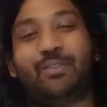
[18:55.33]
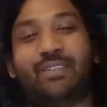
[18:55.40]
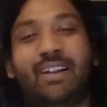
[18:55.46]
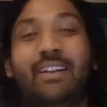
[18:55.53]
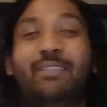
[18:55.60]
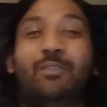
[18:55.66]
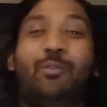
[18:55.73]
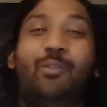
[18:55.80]
It's
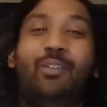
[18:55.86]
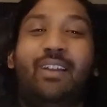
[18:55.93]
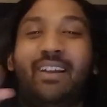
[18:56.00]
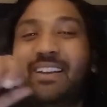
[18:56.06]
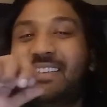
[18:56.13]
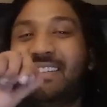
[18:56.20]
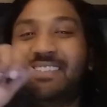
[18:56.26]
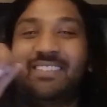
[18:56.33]
cool, like
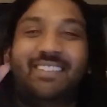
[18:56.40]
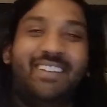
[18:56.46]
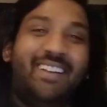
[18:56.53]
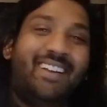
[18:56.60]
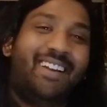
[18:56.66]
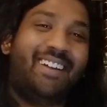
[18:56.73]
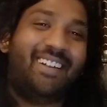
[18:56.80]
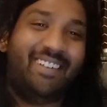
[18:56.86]
just
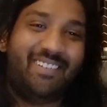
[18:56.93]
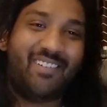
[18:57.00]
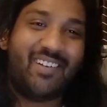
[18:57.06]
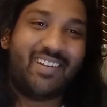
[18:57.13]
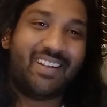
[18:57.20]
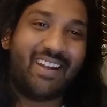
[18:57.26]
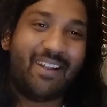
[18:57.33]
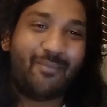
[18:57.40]
drink
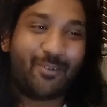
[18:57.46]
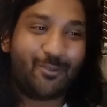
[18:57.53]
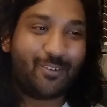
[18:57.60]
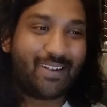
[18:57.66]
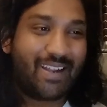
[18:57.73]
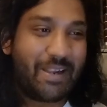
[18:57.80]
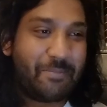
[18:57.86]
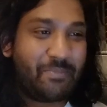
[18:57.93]
and have a good
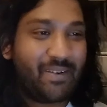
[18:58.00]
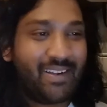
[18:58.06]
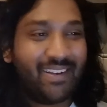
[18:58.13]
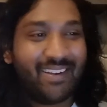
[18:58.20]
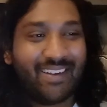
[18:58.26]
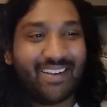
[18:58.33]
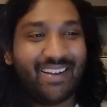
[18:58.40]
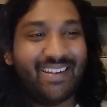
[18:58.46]
time.
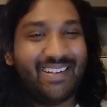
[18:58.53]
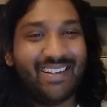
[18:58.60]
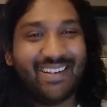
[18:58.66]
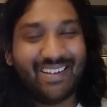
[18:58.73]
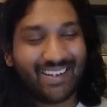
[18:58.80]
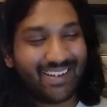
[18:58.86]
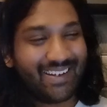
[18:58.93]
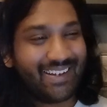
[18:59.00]

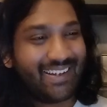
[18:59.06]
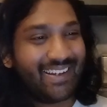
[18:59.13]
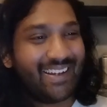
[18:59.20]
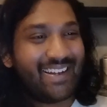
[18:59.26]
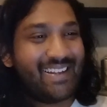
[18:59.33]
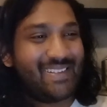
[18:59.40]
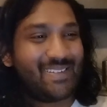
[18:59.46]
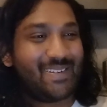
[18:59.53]

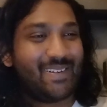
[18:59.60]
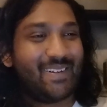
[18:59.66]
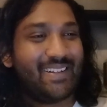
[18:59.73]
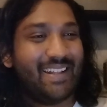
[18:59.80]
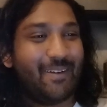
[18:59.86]
So that was